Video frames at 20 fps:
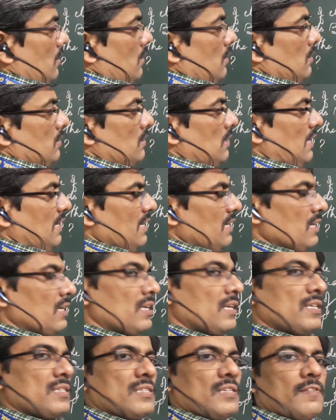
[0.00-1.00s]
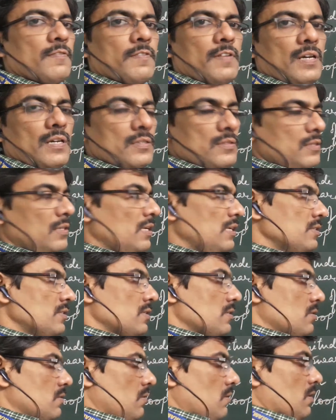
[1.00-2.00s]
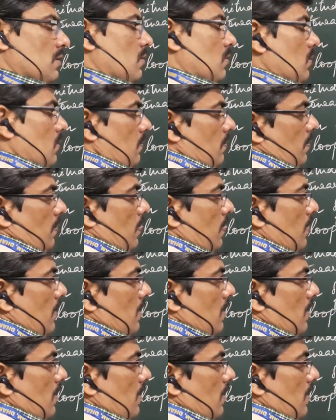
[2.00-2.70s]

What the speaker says: the increasing flux, Lenz's law and all.